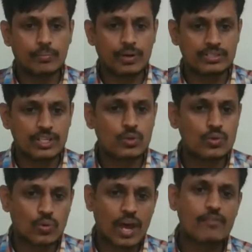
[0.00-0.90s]
person those
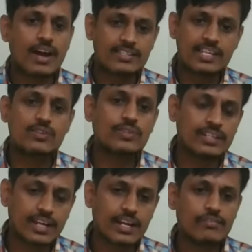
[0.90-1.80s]
who have access to
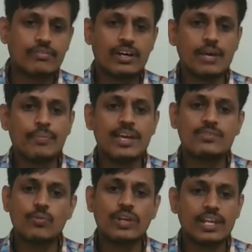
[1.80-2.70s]
that kind of APIs
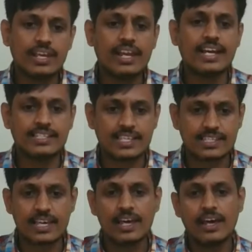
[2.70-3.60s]
only can
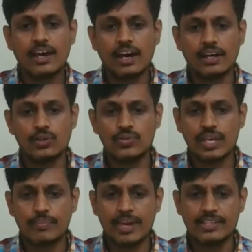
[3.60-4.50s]
access those
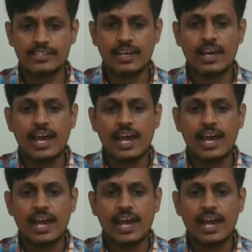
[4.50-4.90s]
APIs.